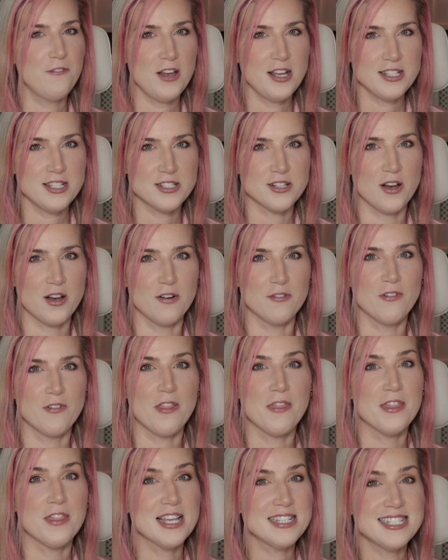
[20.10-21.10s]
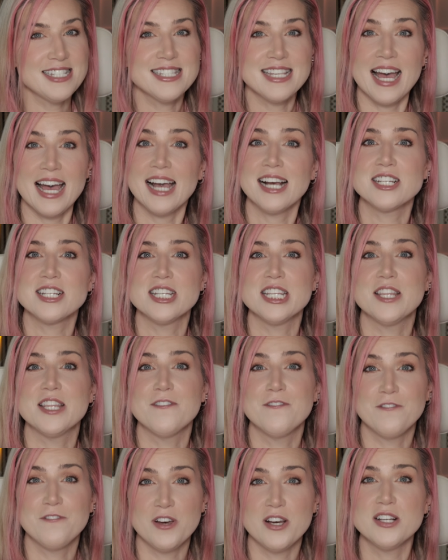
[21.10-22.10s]
First off, this is actually
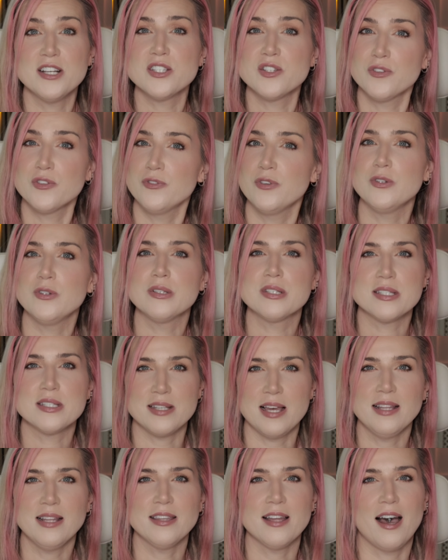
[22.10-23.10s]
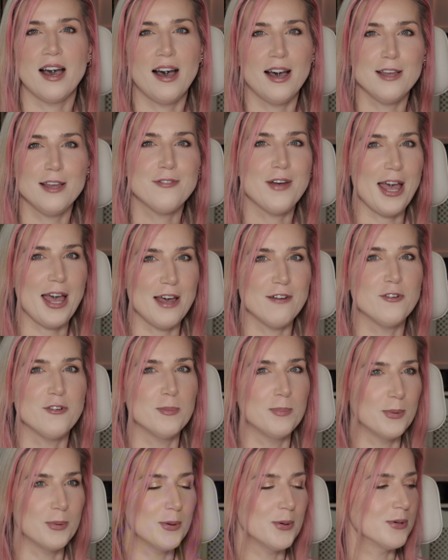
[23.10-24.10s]
the first full set that I've
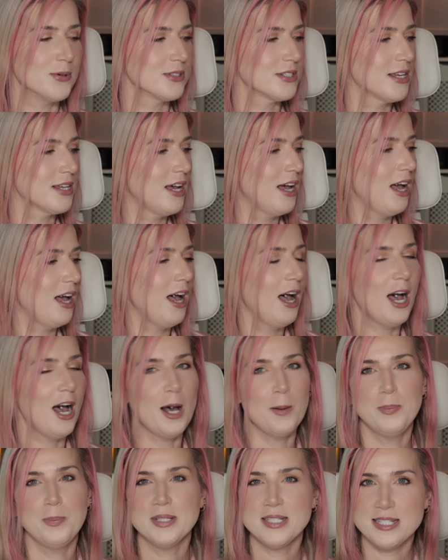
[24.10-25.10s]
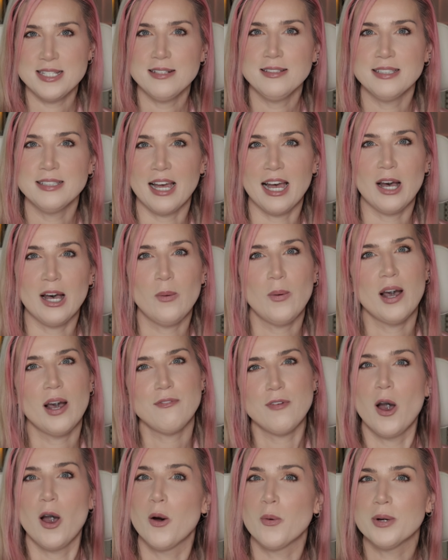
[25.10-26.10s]
ever bought. Up until now,
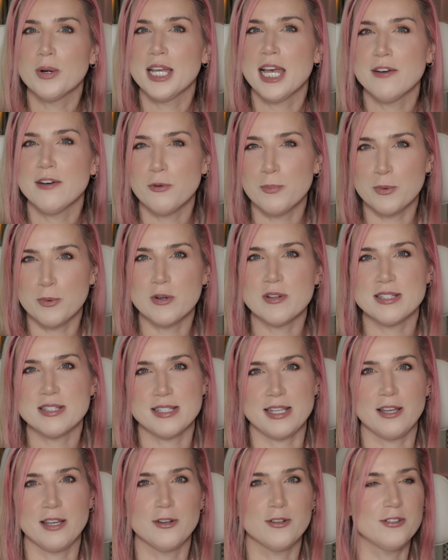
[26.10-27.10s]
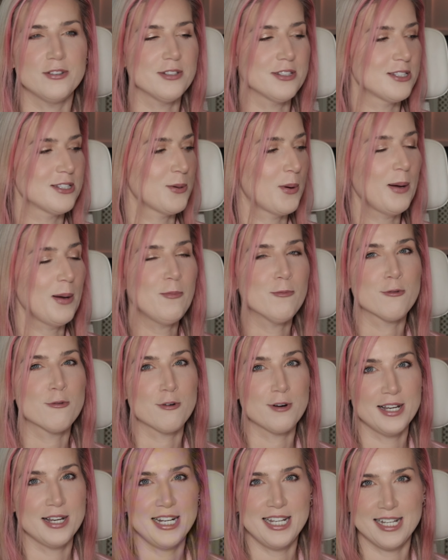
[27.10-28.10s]
I've only ever bought singles, so I'm
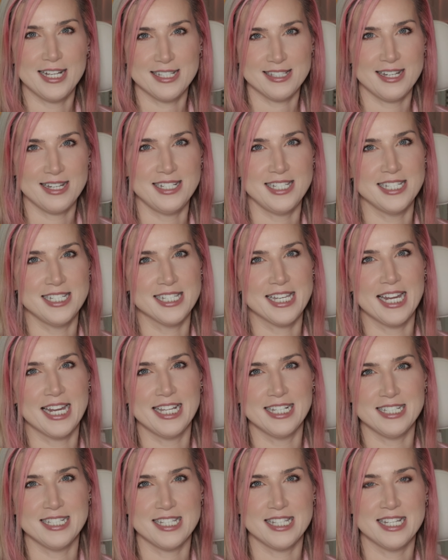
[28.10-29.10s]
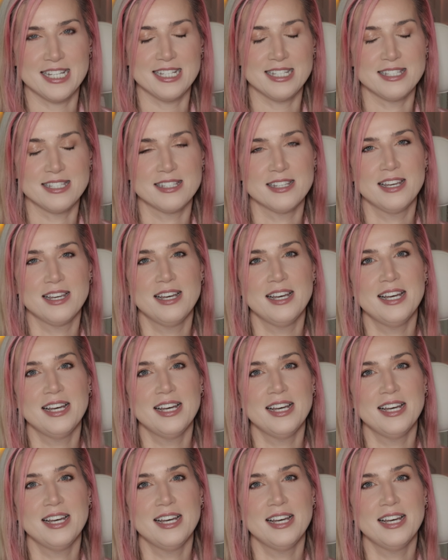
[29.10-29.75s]
really excited to get into this.